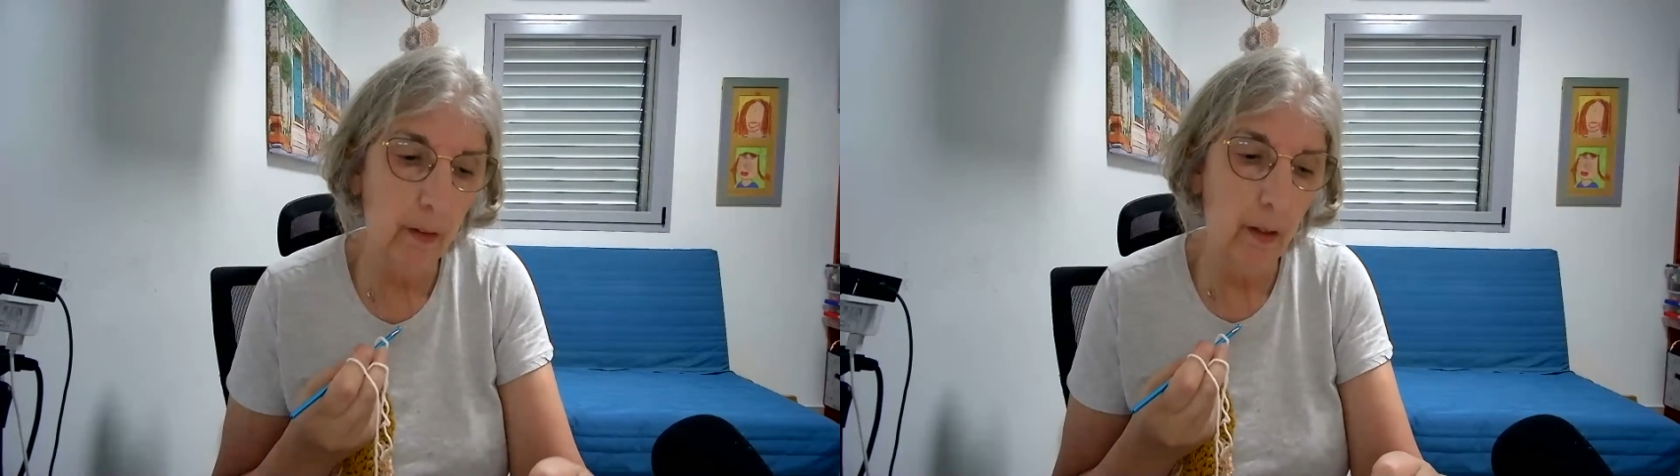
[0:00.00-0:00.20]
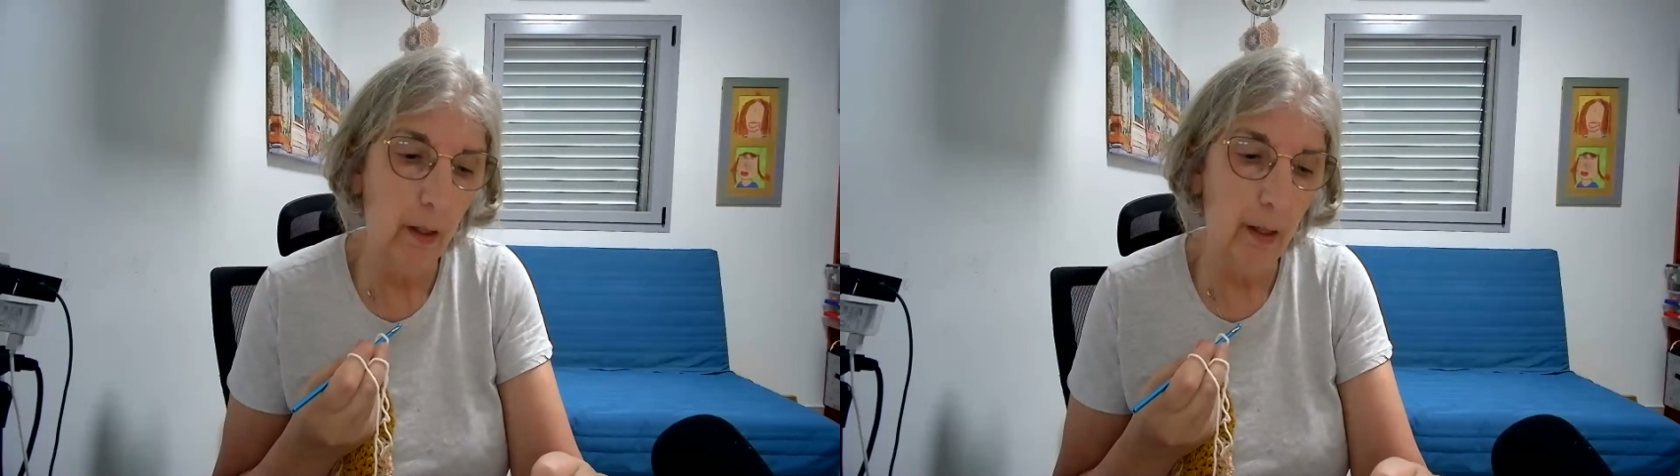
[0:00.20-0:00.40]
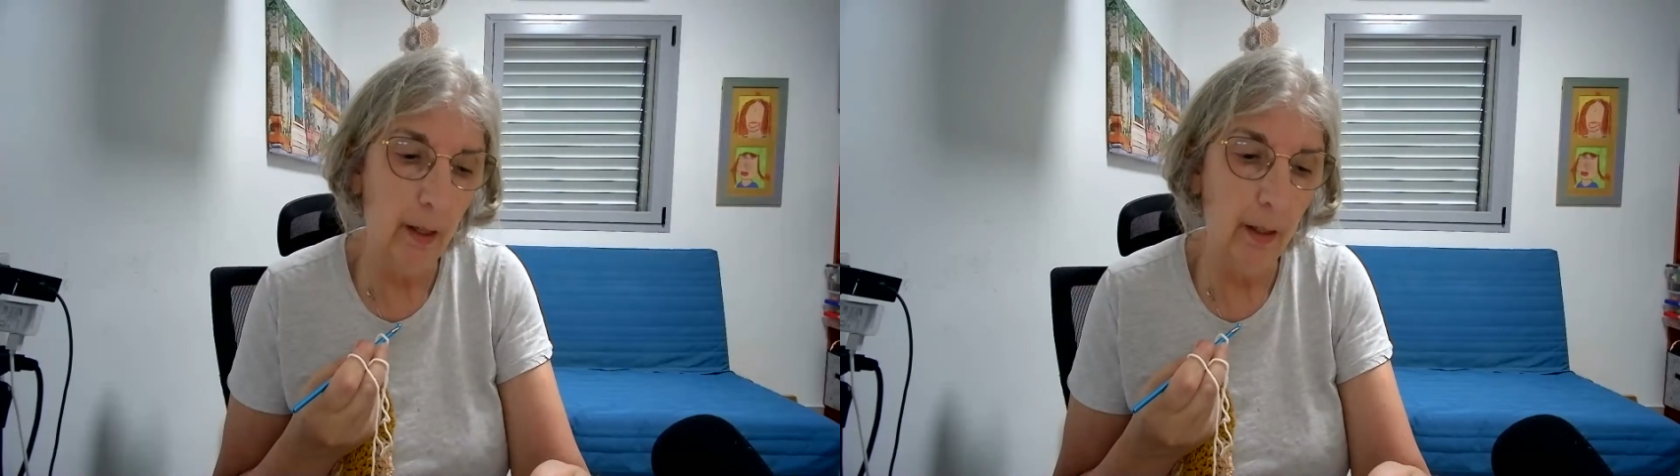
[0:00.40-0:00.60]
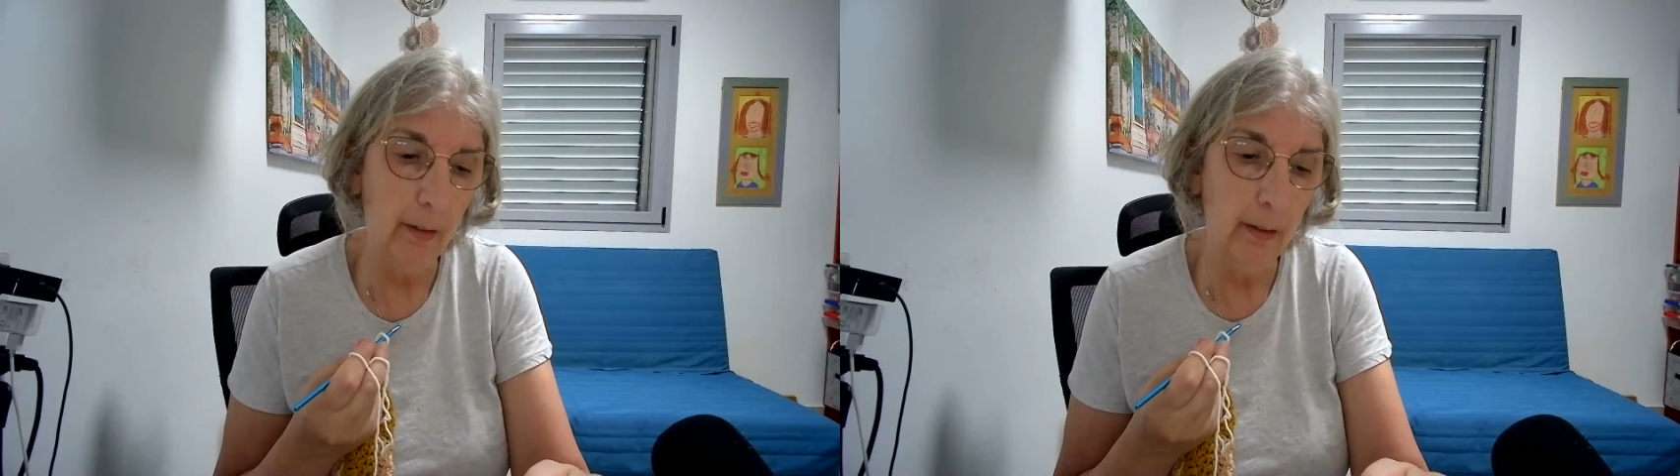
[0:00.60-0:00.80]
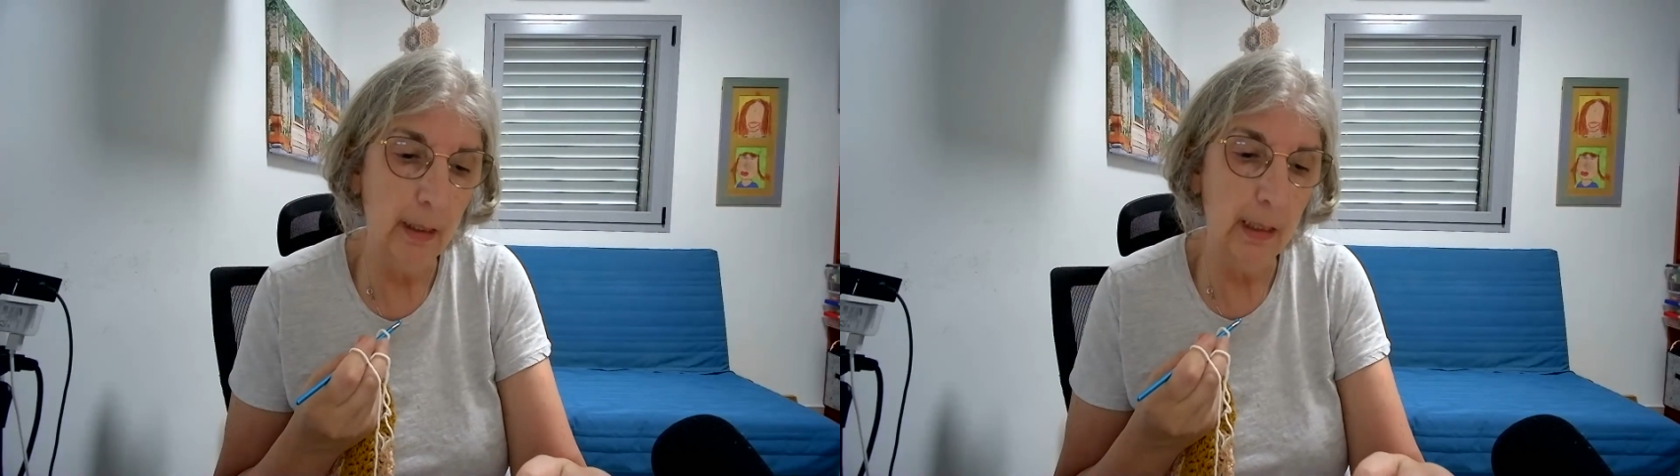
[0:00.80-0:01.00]
and
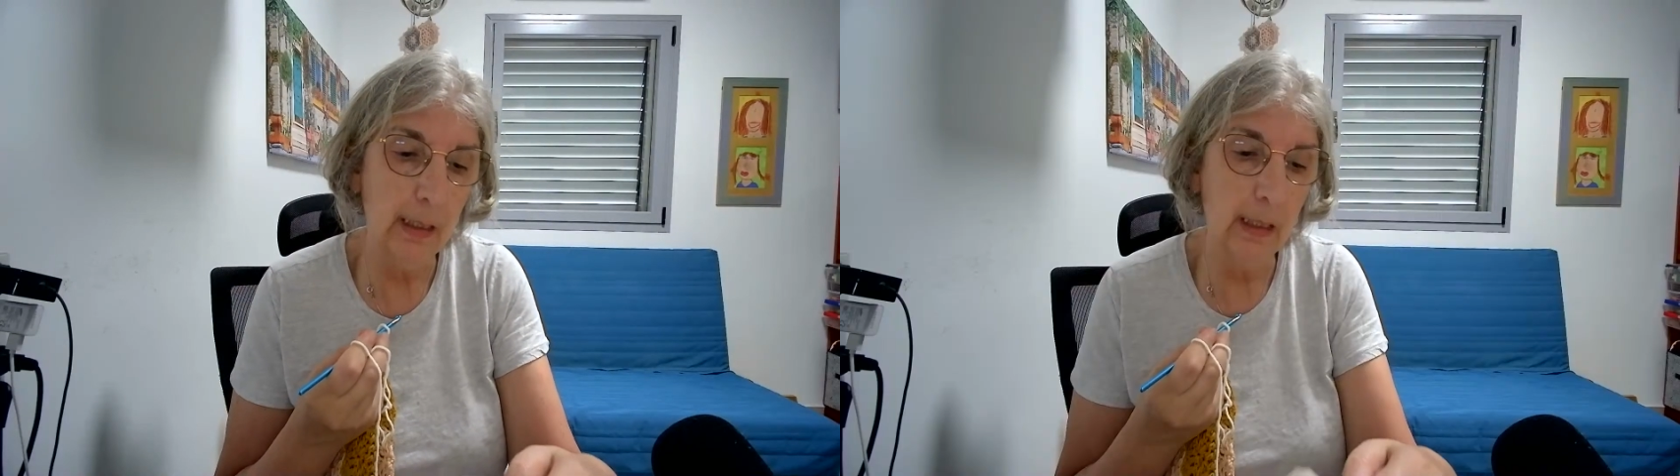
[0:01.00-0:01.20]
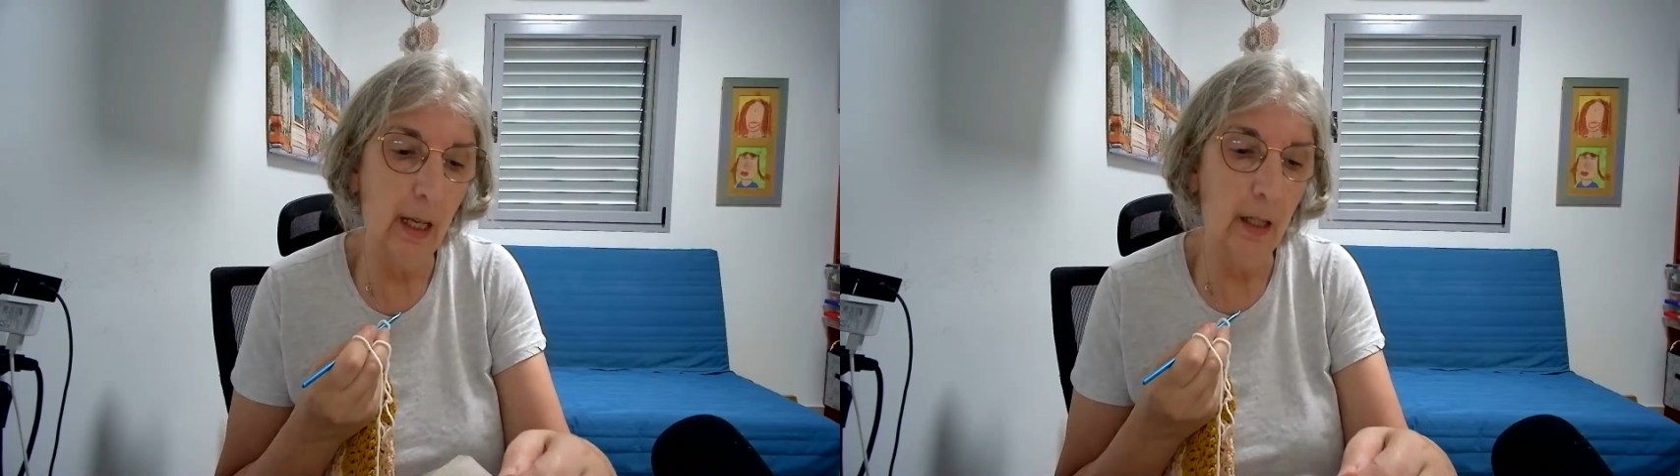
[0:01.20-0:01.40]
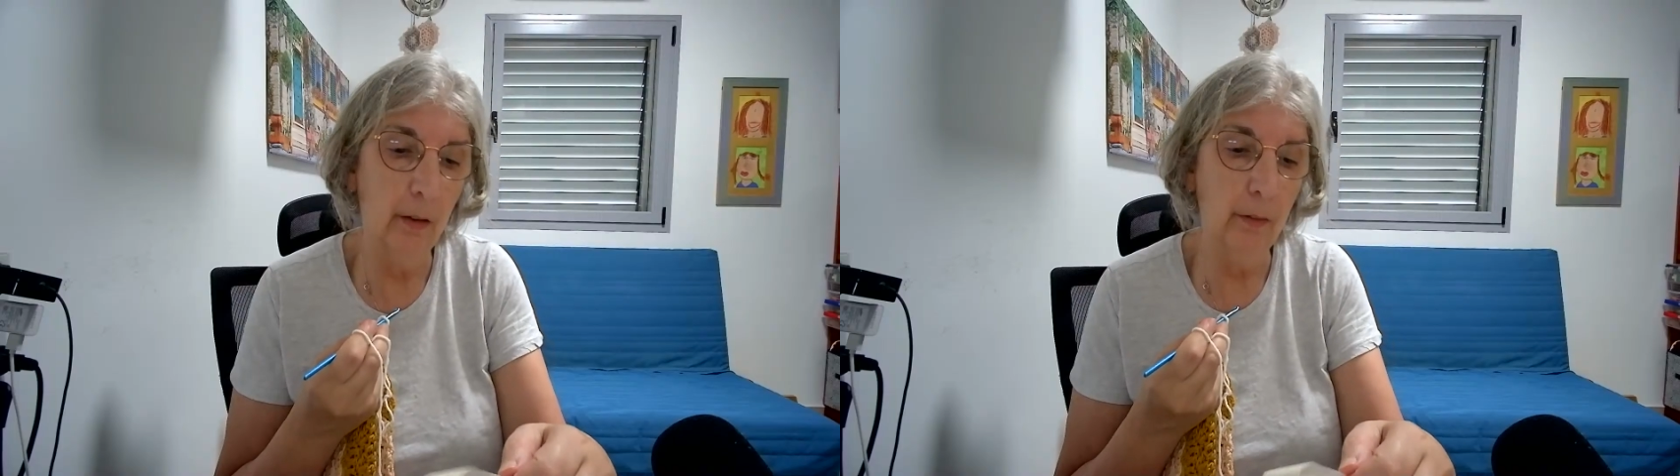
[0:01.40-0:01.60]
this is kind